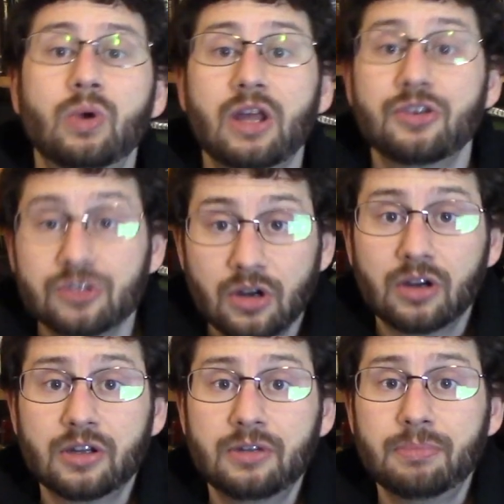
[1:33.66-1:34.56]
I
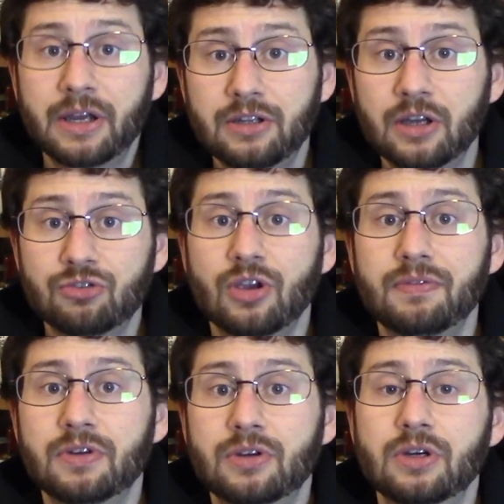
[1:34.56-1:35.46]
started my Dutch
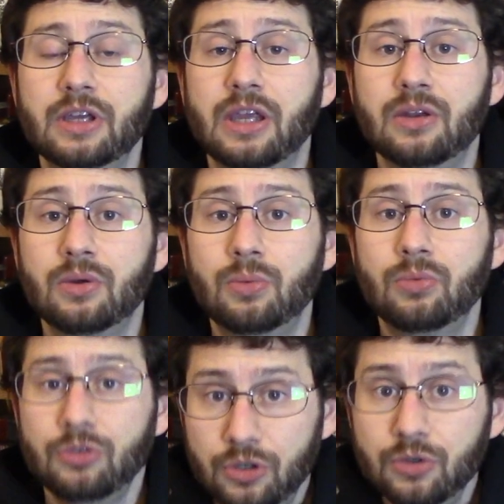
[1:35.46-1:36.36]
oven cooking
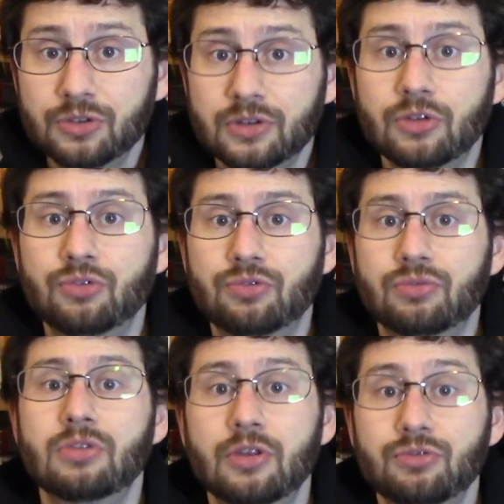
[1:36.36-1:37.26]
using
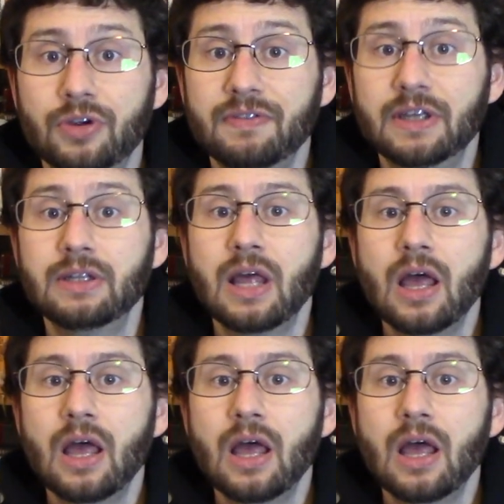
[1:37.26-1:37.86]
the trivet,